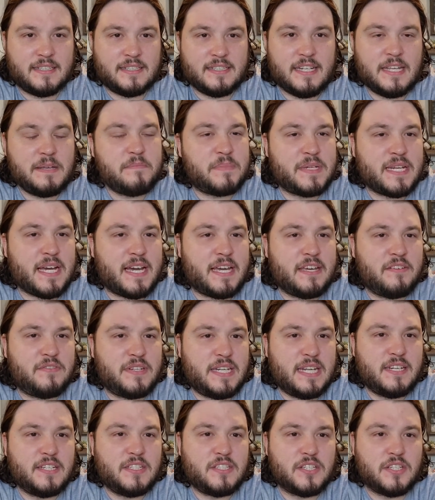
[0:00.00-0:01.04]
deep dived
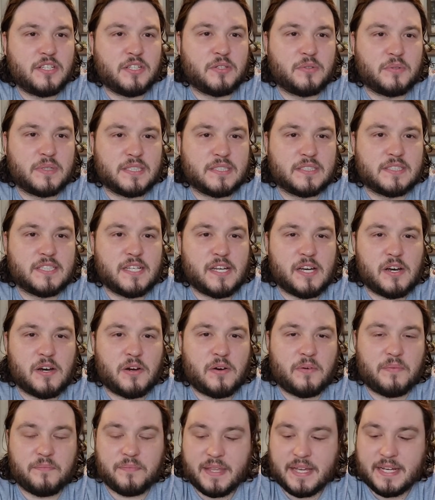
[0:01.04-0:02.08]
into. And
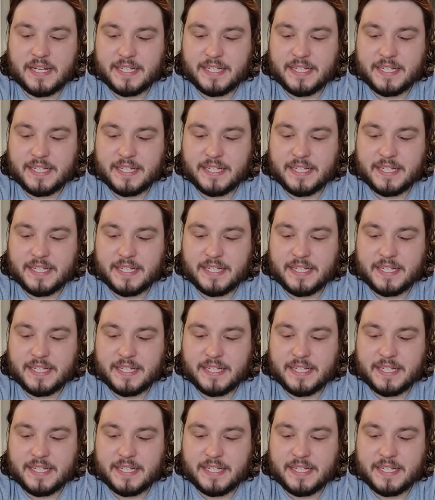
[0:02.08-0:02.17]
so